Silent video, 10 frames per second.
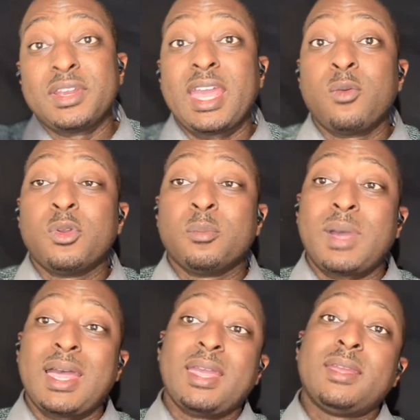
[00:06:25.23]
Now we're
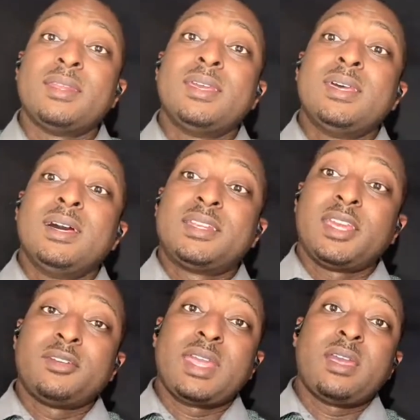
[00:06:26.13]
buying a
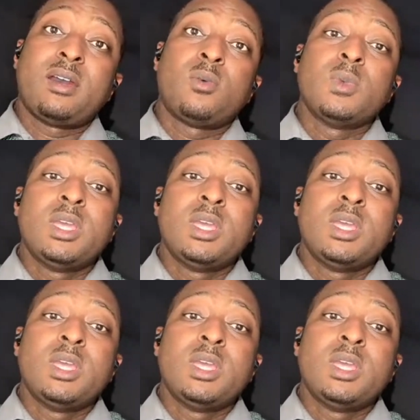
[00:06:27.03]
tear down.